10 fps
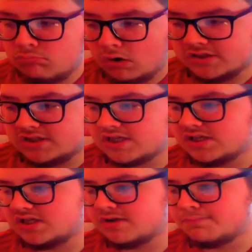
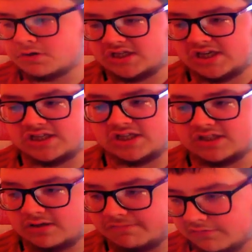wanting to push into
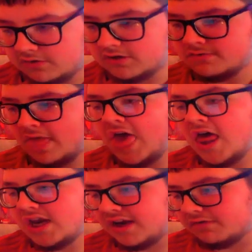the top 4.
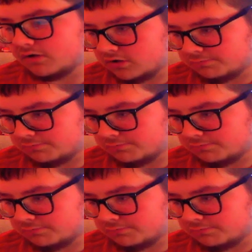They've got